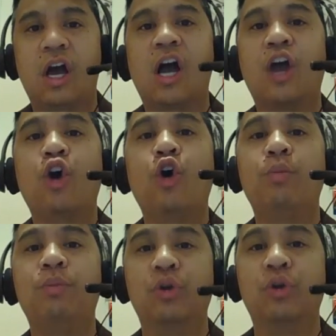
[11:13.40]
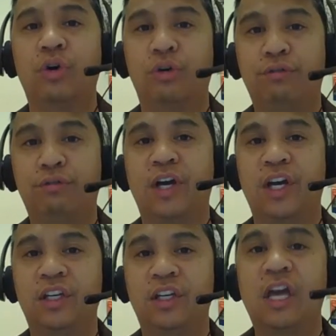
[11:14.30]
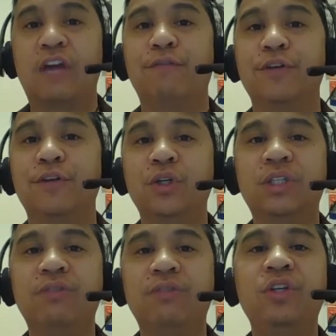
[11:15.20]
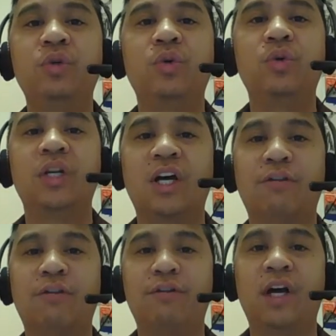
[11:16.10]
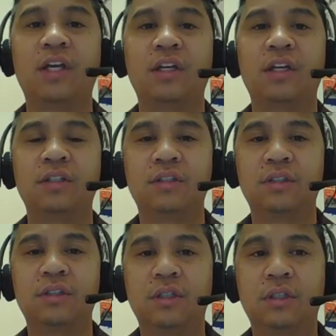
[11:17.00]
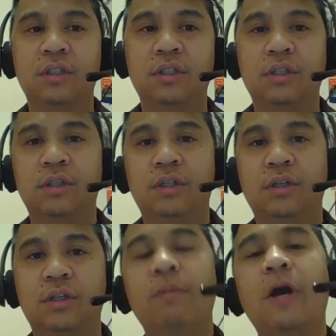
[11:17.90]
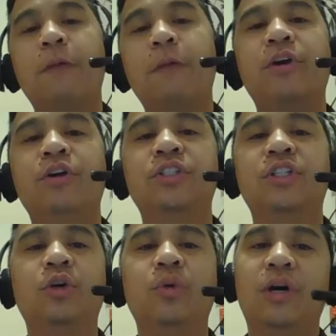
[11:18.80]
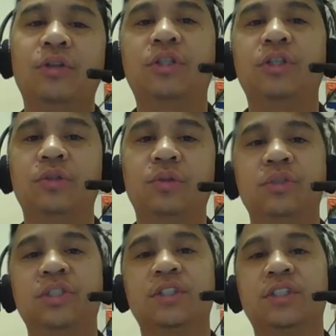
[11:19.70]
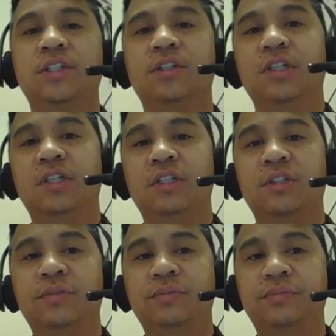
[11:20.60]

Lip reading: I hope you're all fine. And for those of you who are not fine, my prayers go out to you, sincerely.